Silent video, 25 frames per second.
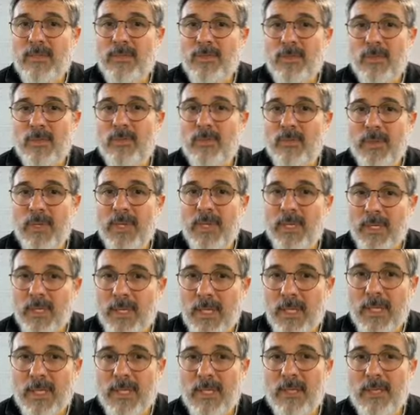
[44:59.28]
so
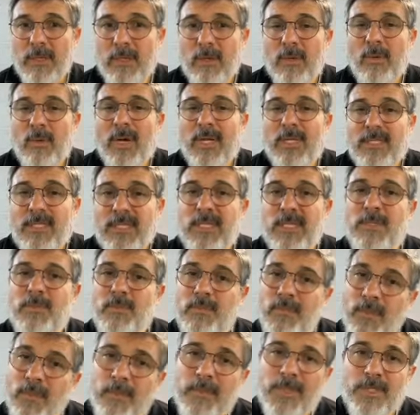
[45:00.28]
you know I teach
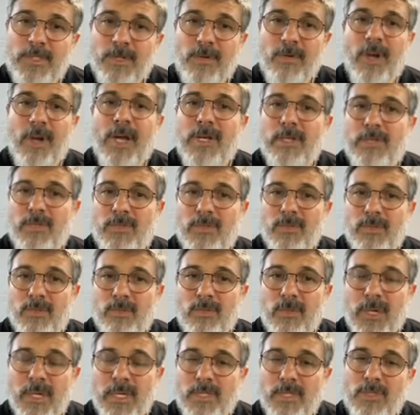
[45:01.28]
from this gratitude,
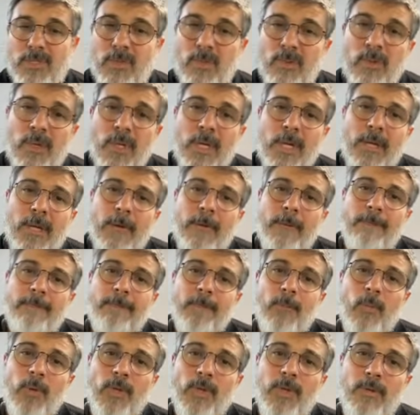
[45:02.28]
right? So
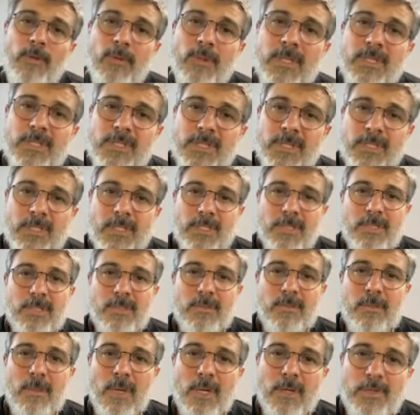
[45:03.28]
when you listen to
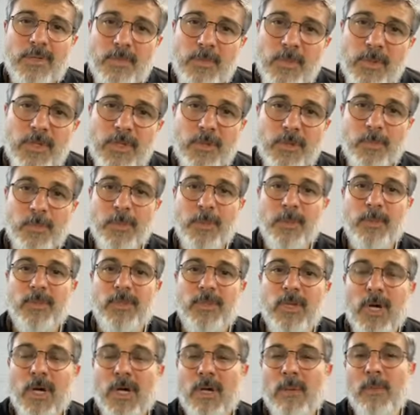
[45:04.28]
spiritual people
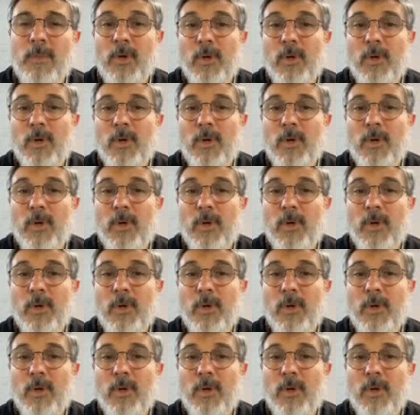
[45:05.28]
talk